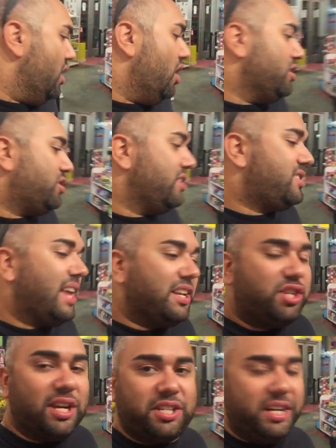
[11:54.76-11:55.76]
Oh, so it's like
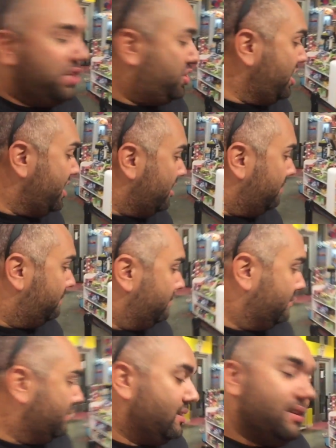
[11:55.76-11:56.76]
Jesse and Gina.
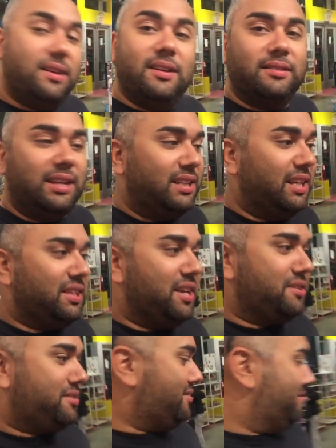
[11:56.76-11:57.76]
They did
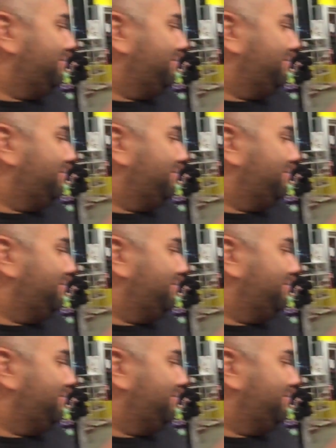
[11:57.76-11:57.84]
this.